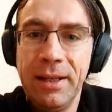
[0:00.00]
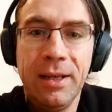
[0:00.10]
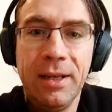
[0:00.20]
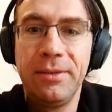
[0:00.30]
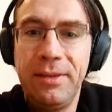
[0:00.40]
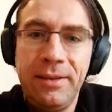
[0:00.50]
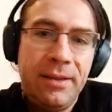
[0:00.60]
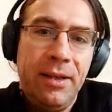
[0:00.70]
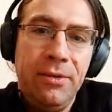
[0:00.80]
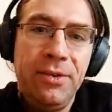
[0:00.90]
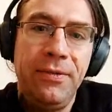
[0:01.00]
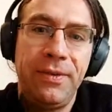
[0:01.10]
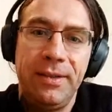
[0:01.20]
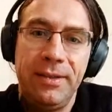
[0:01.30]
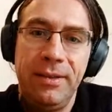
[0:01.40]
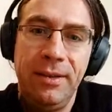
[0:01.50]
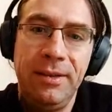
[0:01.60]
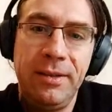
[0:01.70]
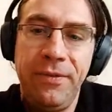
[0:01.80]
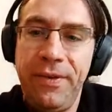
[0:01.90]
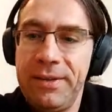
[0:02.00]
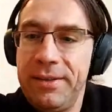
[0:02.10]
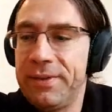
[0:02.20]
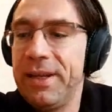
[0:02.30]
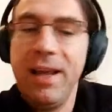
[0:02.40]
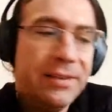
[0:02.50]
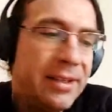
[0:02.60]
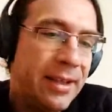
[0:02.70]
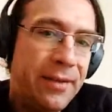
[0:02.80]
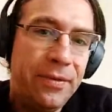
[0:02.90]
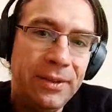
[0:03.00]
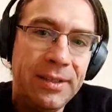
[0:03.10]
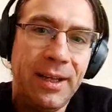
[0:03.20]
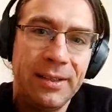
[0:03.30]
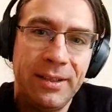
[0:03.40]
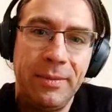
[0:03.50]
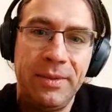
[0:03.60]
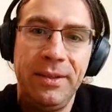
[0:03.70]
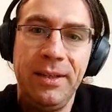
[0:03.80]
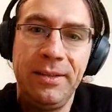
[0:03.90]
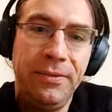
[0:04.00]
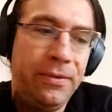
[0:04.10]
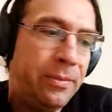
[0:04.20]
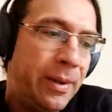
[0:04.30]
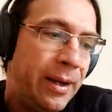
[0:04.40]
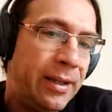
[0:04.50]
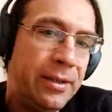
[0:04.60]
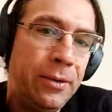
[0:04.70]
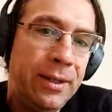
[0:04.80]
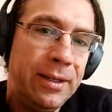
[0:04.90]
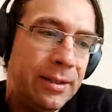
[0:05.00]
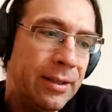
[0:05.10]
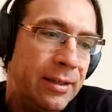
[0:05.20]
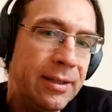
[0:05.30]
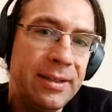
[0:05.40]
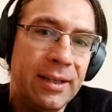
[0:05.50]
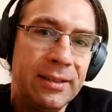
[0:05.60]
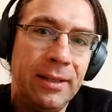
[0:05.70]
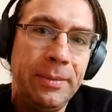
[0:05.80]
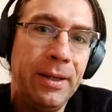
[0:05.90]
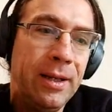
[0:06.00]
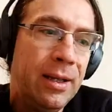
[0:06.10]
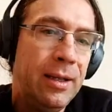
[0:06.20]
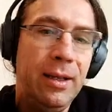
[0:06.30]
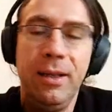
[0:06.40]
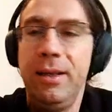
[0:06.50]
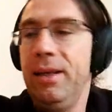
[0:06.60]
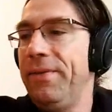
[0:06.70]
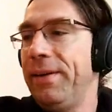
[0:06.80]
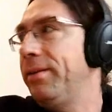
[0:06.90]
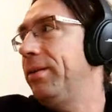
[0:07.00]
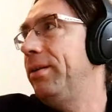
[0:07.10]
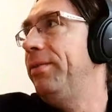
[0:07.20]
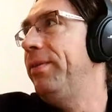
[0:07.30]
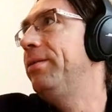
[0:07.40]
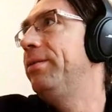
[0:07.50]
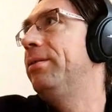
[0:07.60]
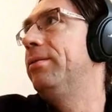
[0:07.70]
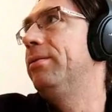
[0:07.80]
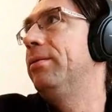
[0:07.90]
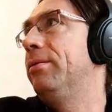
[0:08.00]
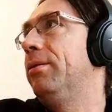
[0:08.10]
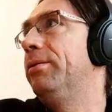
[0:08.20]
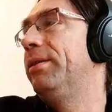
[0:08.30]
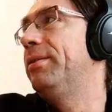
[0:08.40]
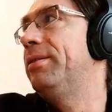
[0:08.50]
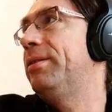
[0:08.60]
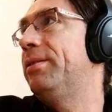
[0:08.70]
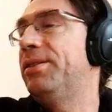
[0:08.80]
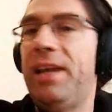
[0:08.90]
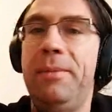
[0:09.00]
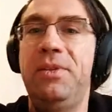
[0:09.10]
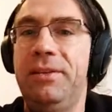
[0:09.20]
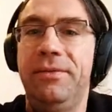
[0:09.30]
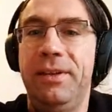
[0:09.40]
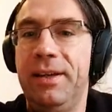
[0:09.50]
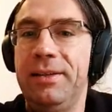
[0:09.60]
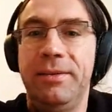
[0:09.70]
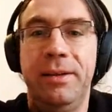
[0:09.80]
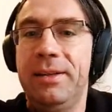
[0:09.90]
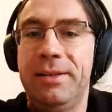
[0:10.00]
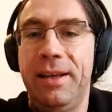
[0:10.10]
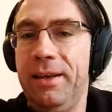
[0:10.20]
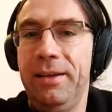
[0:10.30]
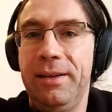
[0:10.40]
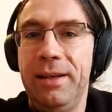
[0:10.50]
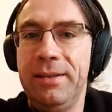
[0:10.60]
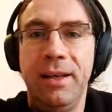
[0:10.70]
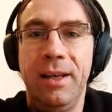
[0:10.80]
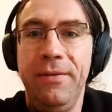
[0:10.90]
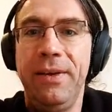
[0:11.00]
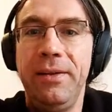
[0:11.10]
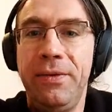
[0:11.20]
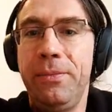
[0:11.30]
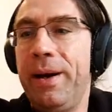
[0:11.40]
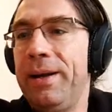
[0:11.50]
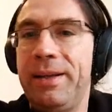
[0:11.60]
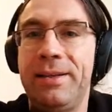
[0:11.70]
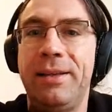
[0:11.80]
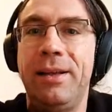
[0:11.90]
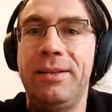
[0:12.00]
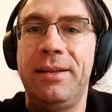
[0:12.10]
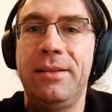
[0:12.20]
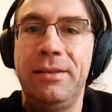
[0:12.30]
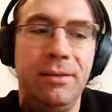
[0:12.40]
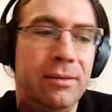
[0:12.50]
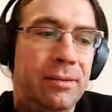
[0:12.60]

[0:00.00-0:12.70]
Yes. So this is a huge difference. This is the first difference. The same for the startups. Yes. If you buy a token in the startup, even on the shapeshift, yes, let's say, yes, even if you buy it as a